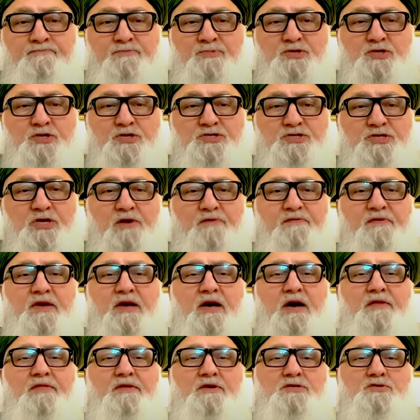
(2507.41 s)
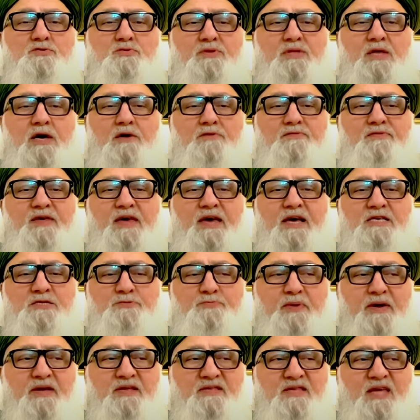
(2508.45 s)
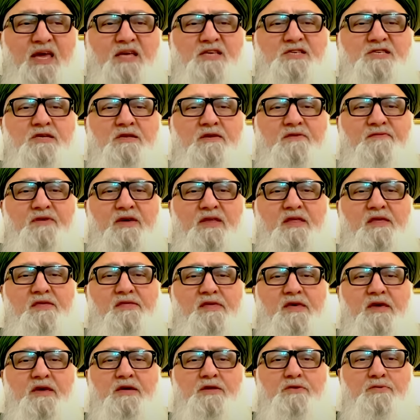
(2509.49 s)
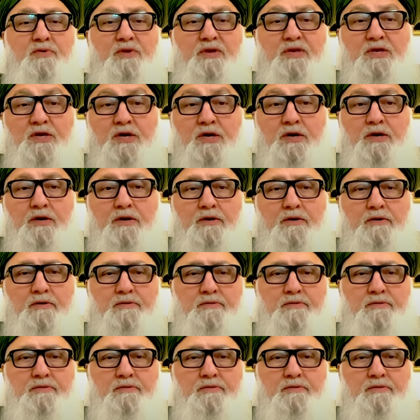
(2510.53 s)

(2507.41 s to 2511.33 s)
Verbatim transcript: So serving others without the expectation of anything in return,